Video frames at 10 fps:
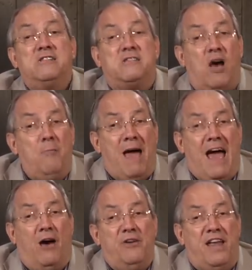
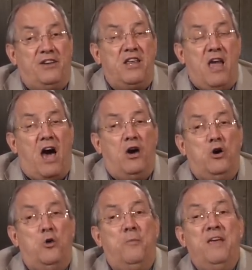Somehow
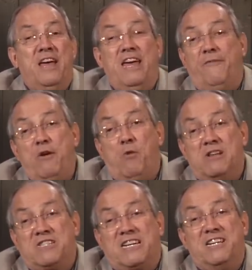Netanyahu, if he
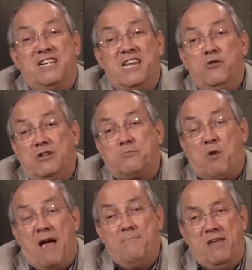wants to continue as
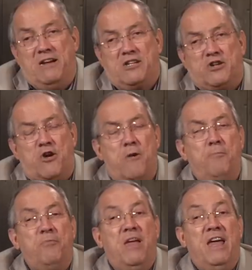prime
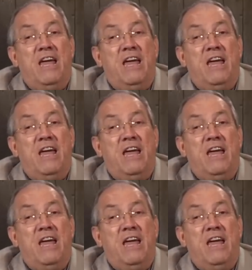minister,